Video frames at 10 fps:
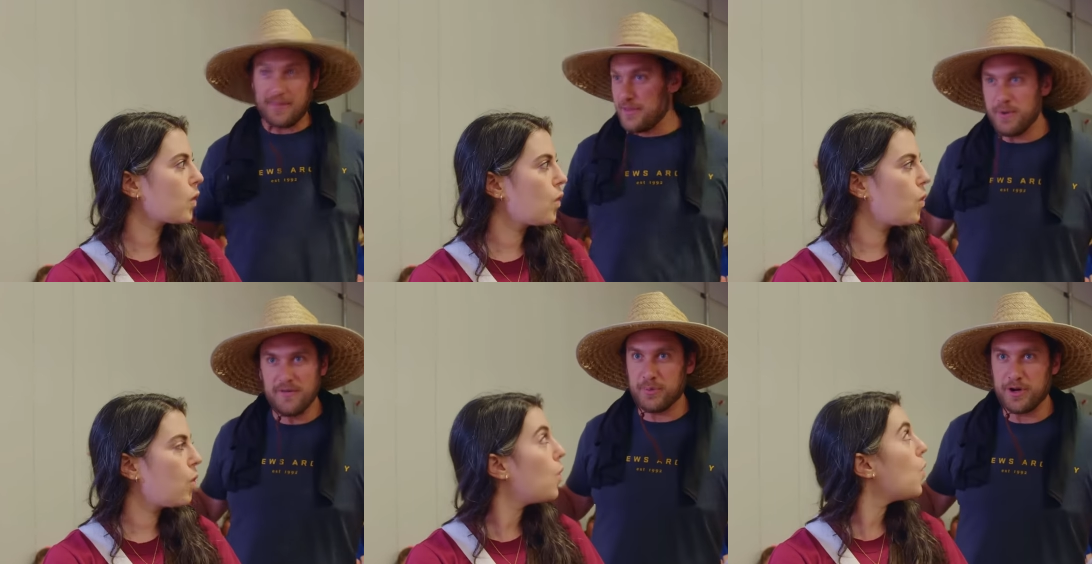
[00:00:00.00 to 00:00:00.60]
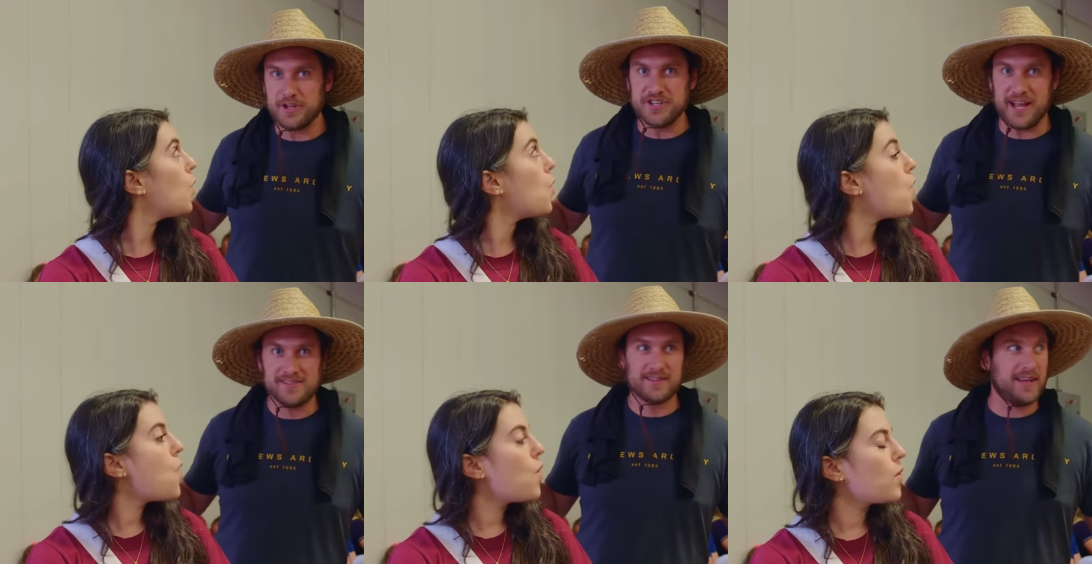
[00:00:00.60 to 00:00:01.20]
Speaker 1: I think we have a pretty good
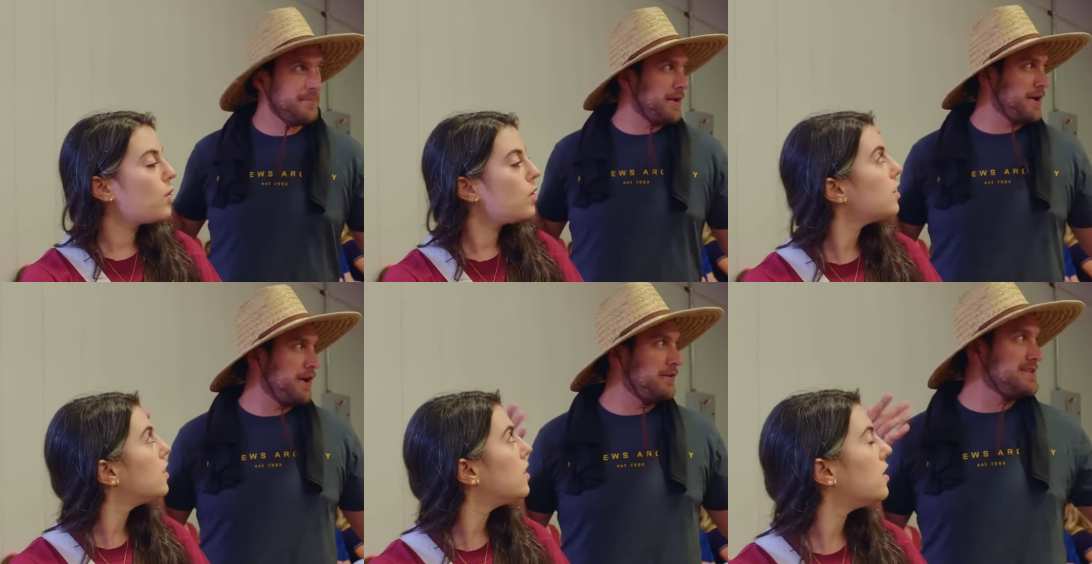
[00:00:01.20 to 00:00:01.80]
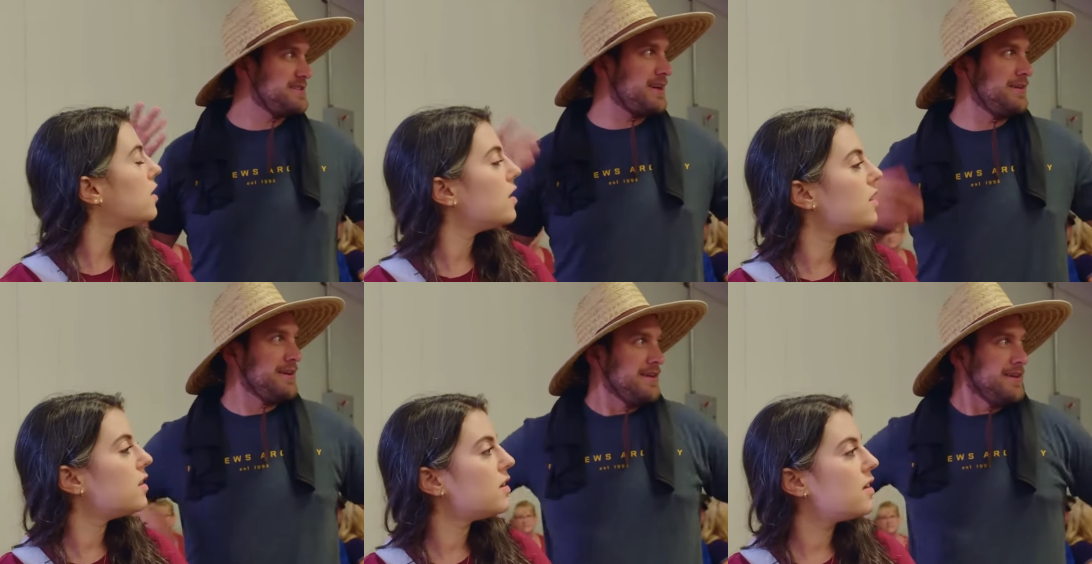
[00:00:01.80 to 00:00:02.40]
chance, Claire. But you know, let's
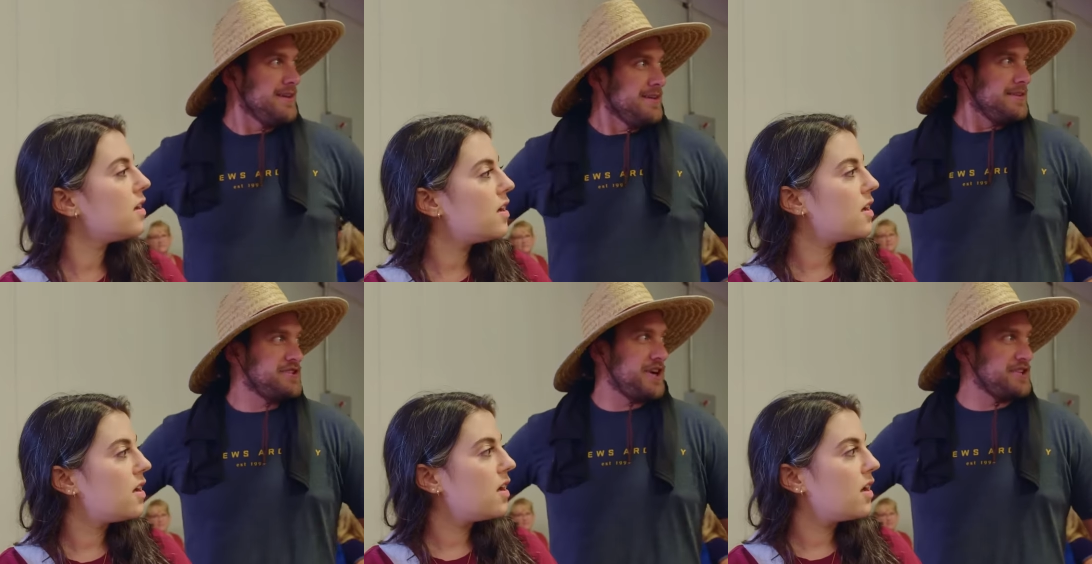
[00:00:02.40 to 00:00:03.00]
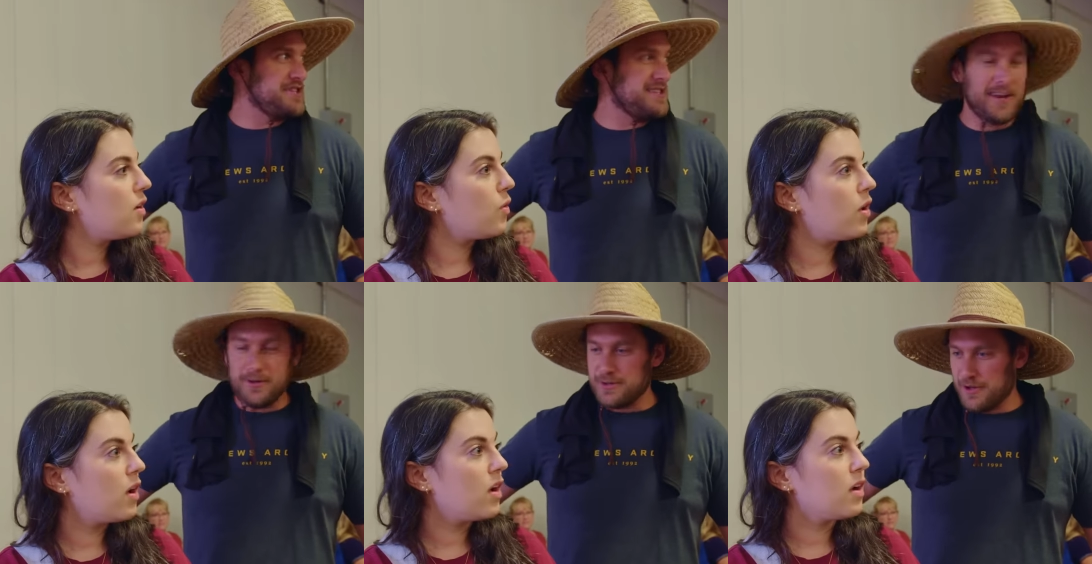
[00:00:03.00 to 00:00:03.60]
uh, the judges they
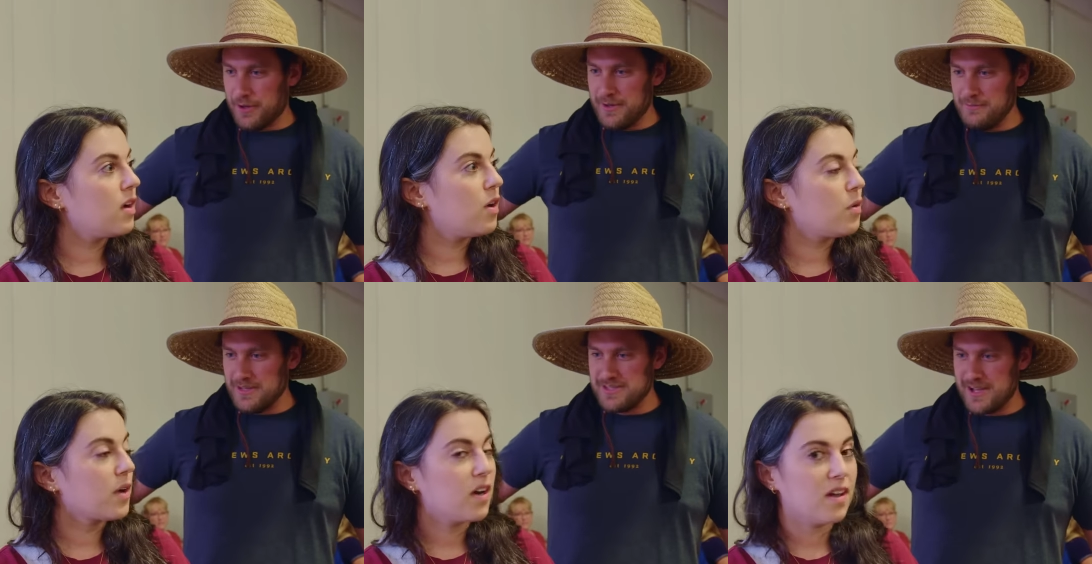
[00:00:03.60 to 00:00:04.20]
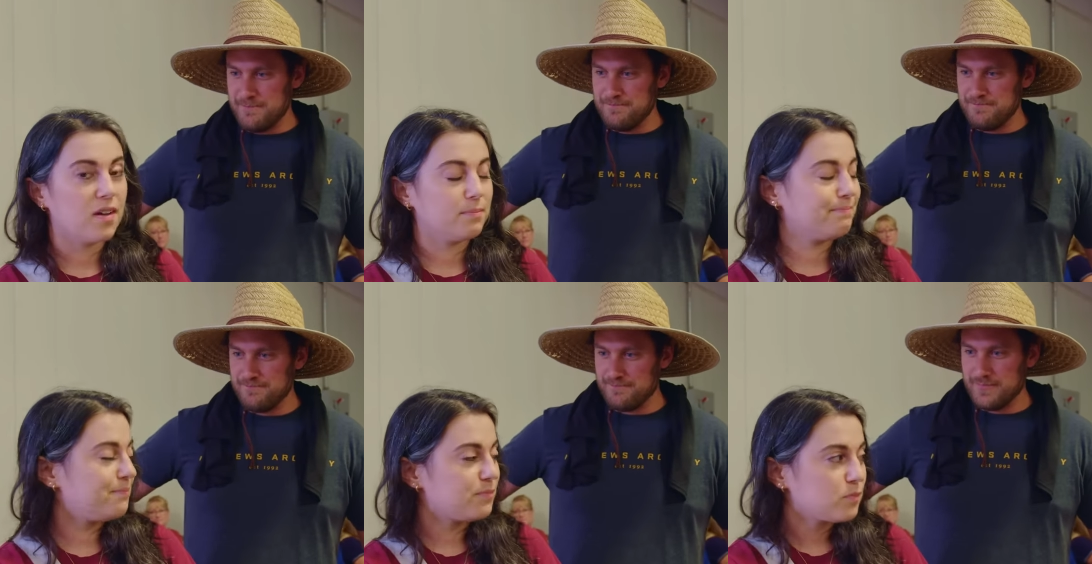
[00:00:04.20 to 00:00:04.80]
know what they're doing. Let's um,
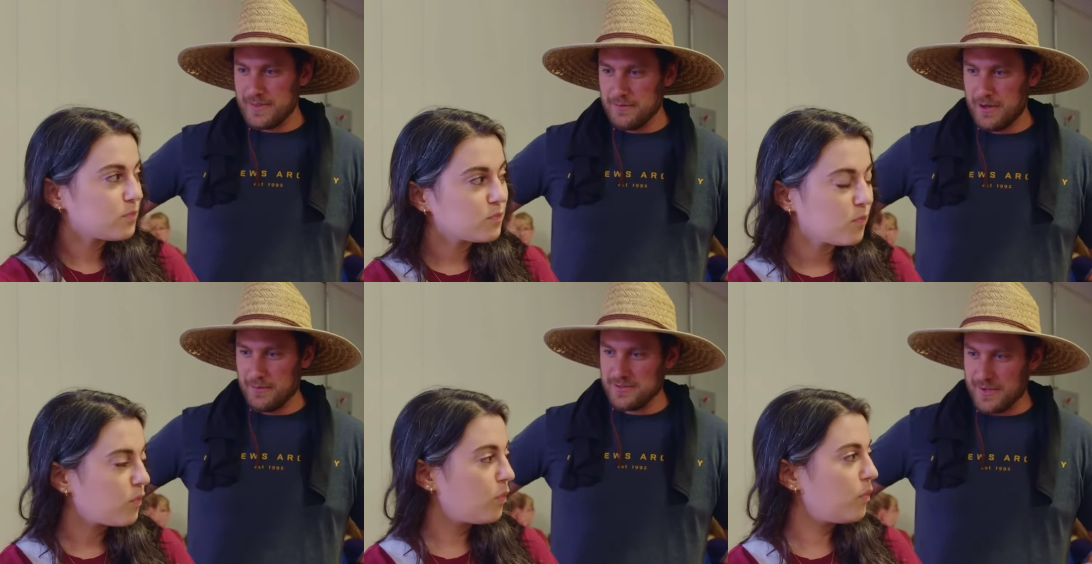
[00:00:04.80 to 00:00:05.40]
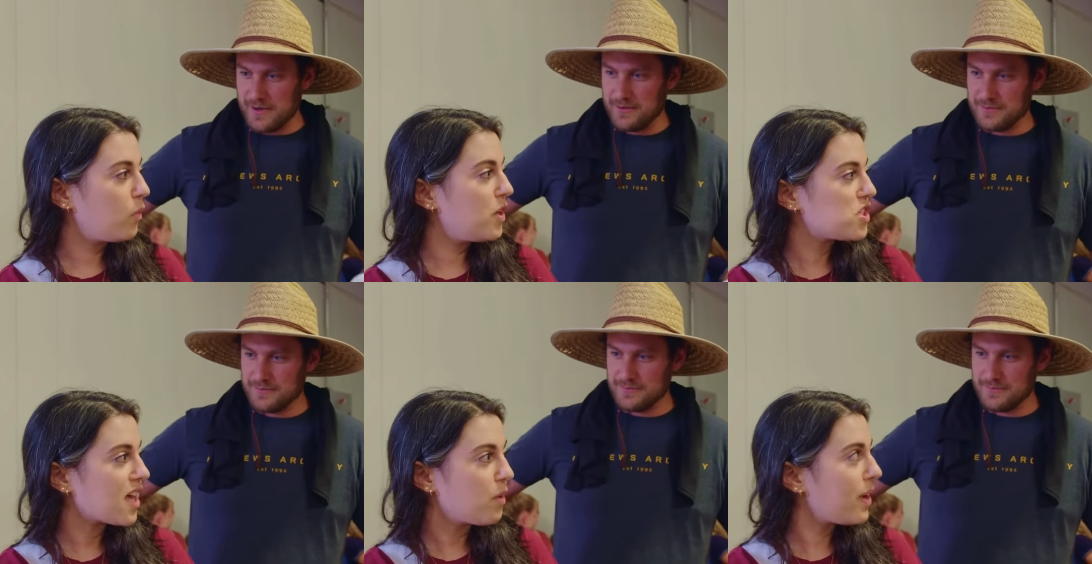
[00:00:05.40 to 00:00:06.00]
well, what's the matter? We
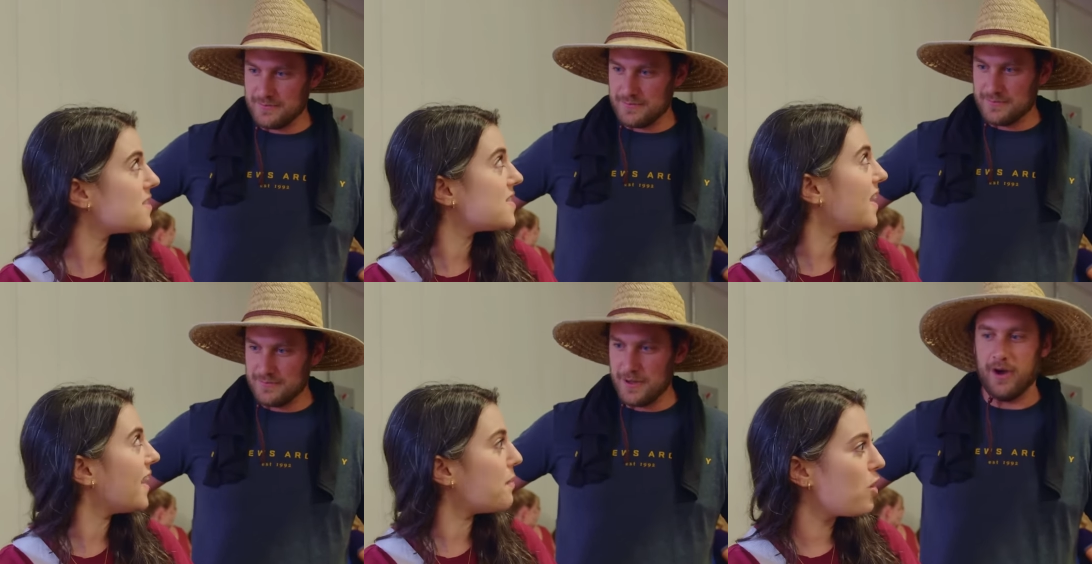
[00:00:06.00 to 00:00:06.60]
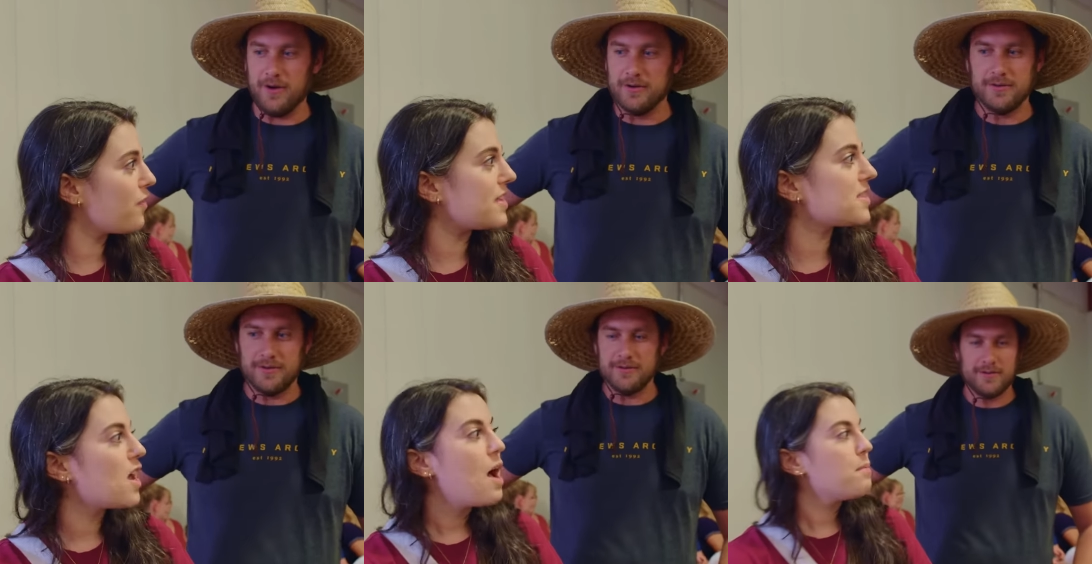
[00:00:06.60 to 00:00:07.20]
Speaker 2: just gotta wait and see. I'm oh. nervous.
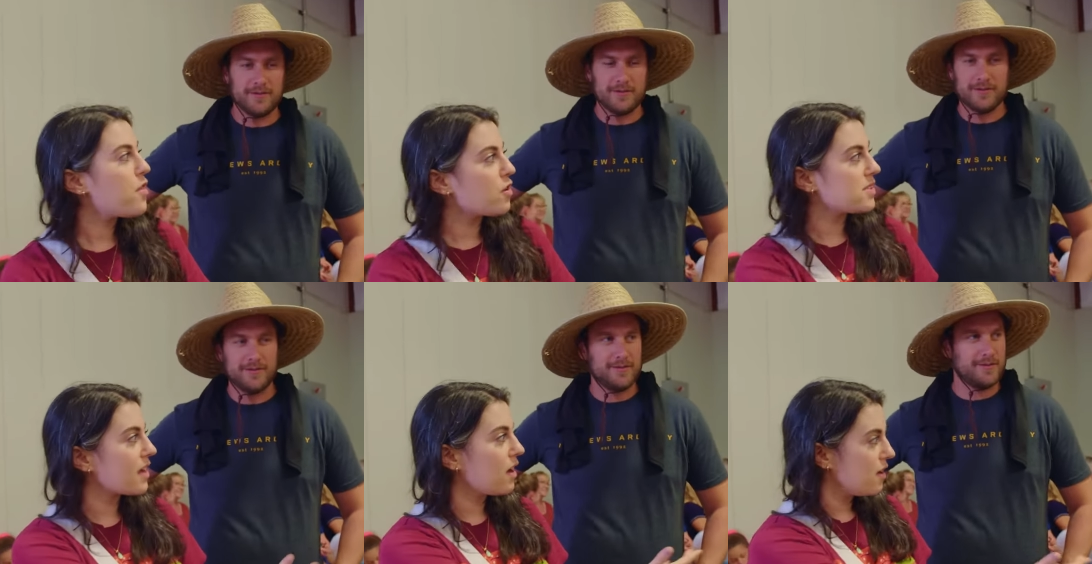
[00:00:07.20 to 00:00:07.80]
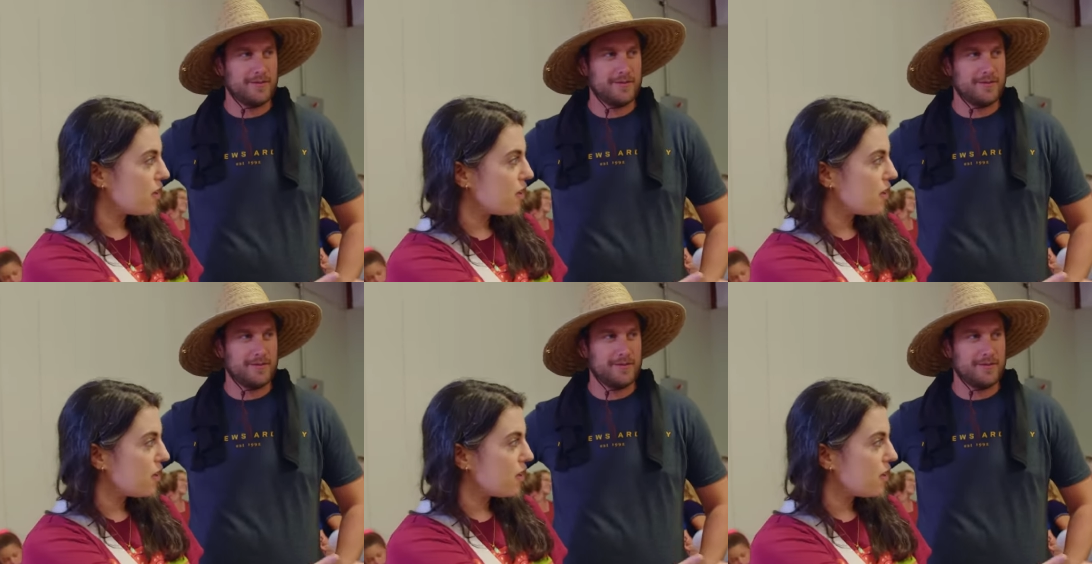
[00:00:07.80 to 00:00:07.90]
But there's like,